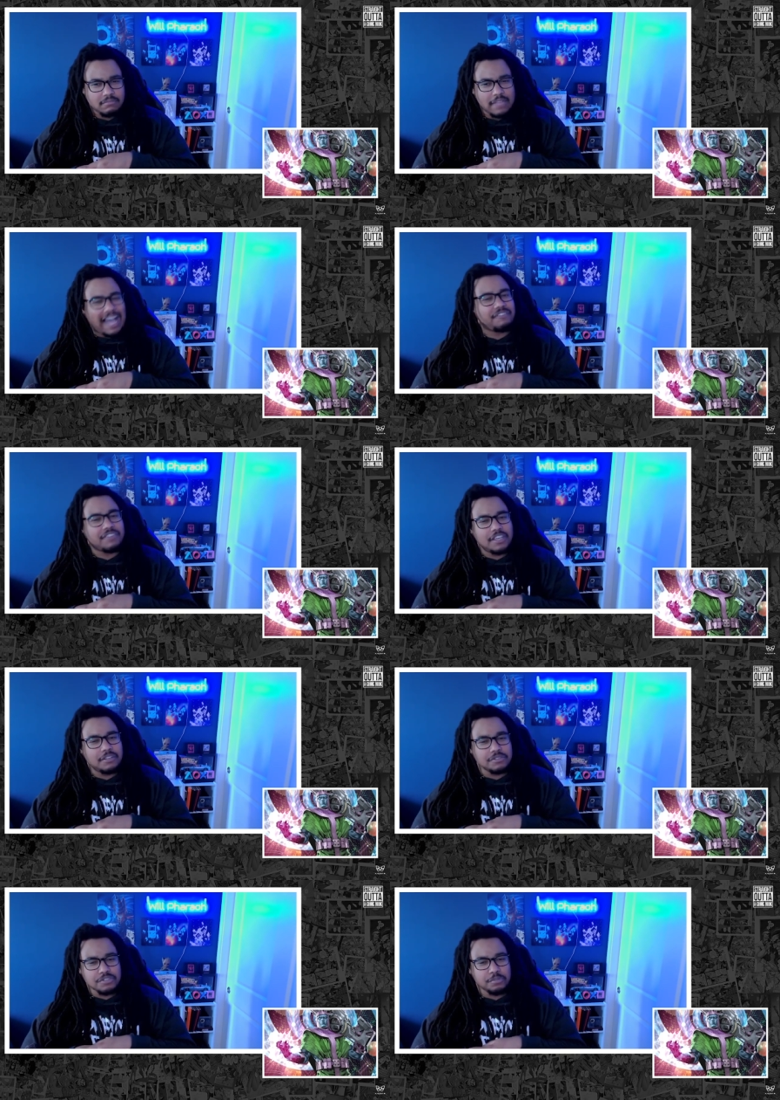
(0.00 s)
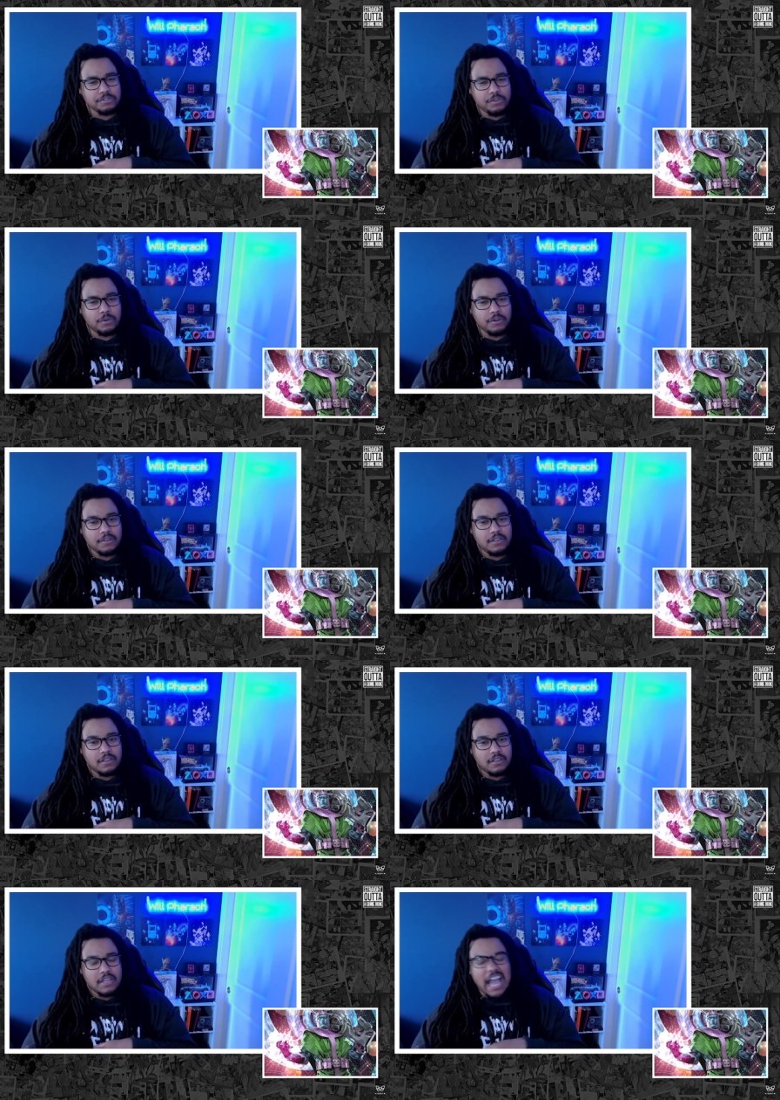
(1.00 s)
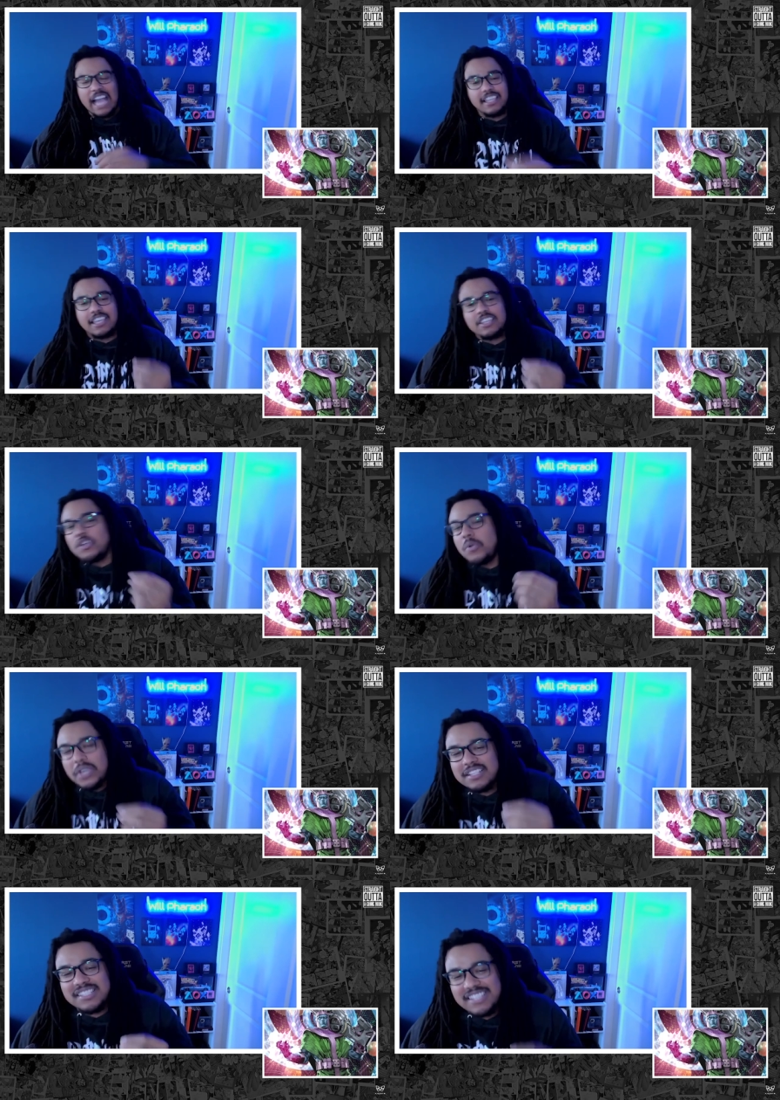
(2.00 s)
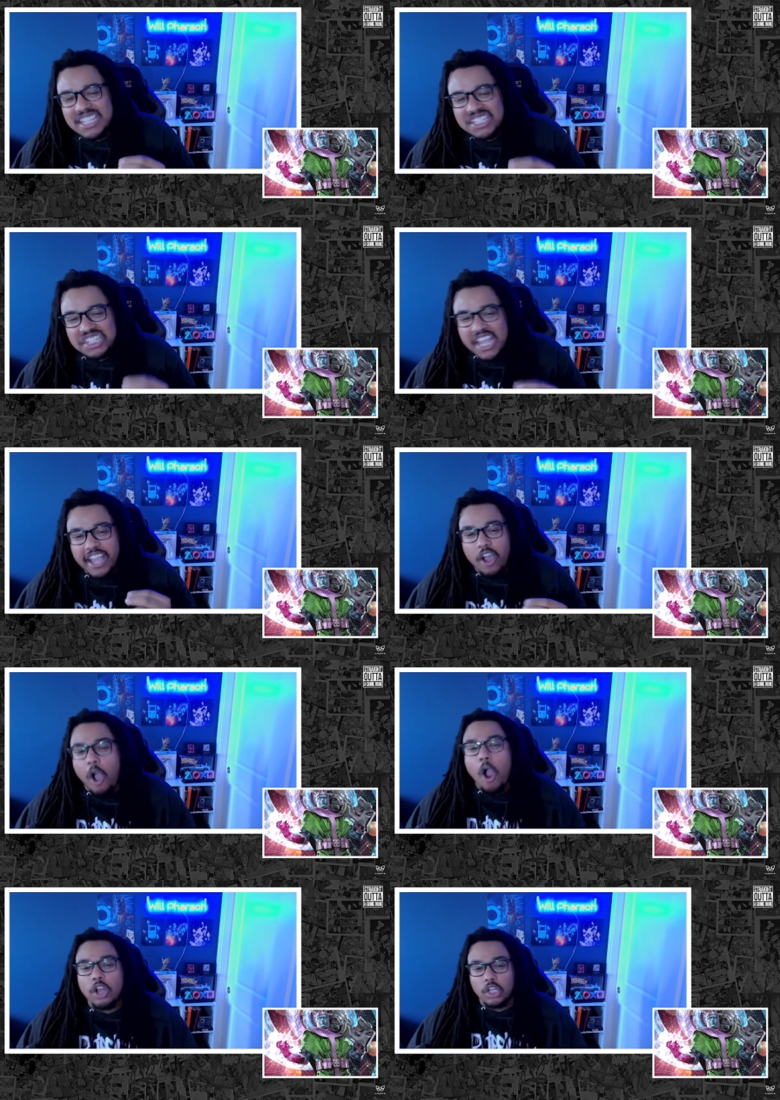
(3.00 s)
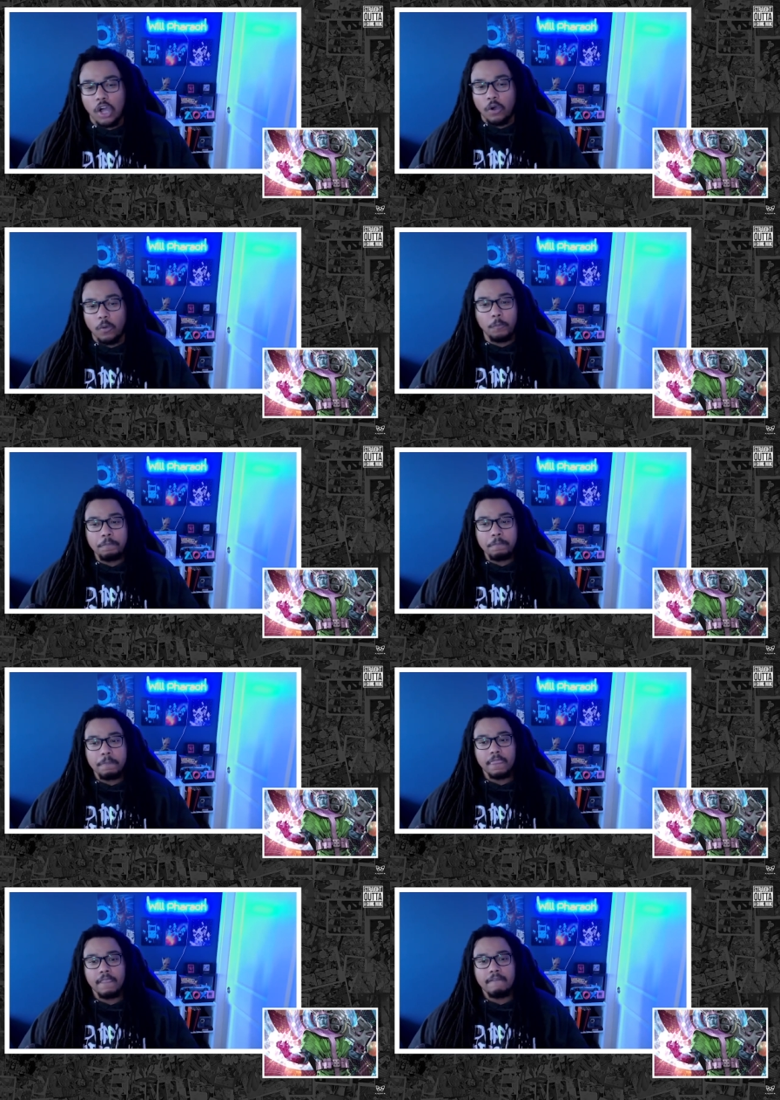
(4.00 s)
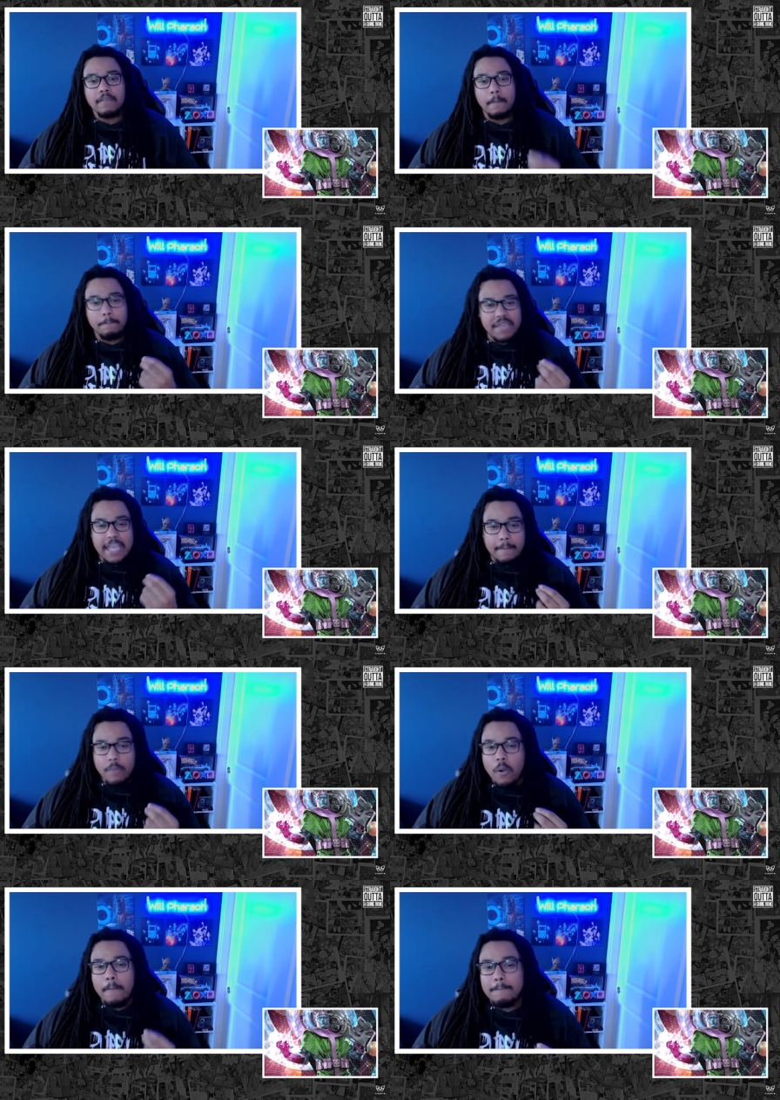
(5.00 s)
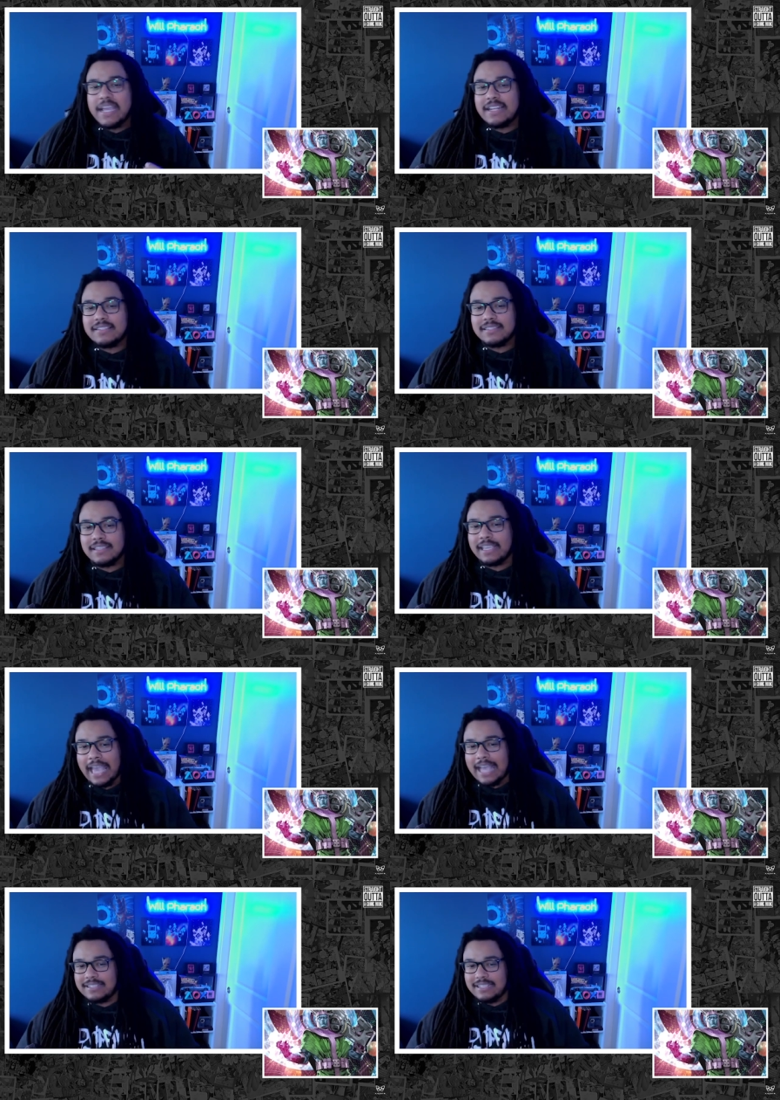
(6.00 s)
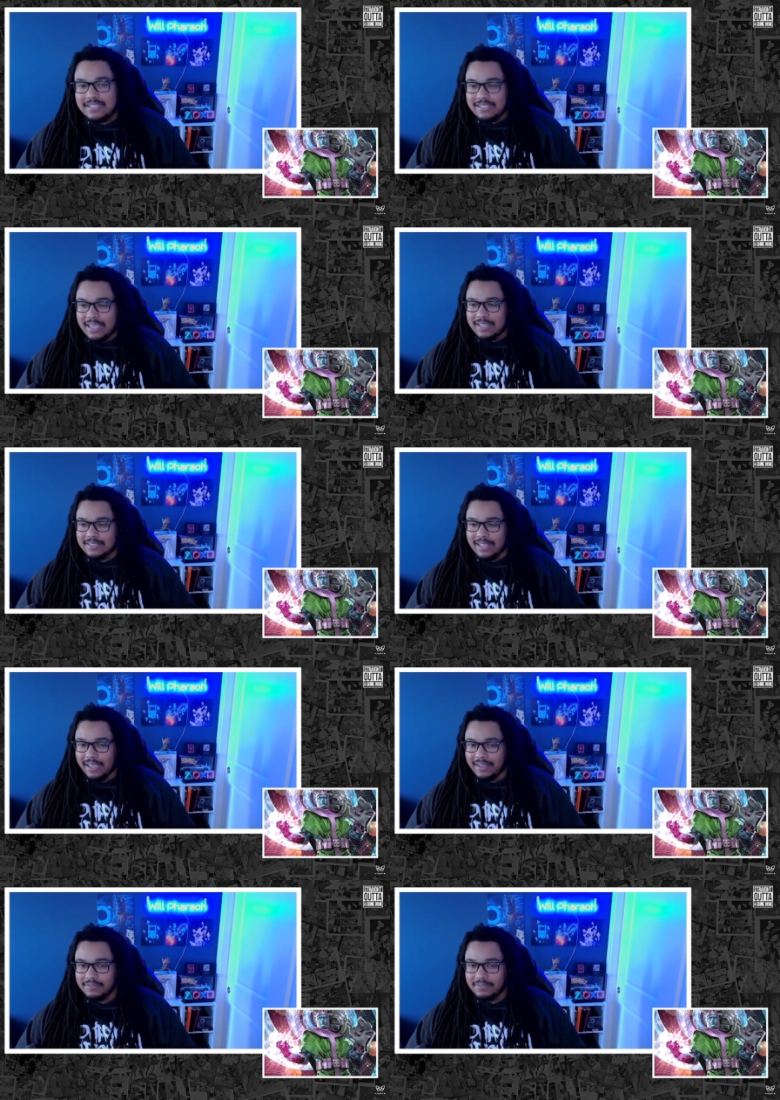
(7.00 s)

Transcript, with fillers: I've killed you before." You can see Giancarlo being more menacing as he says that,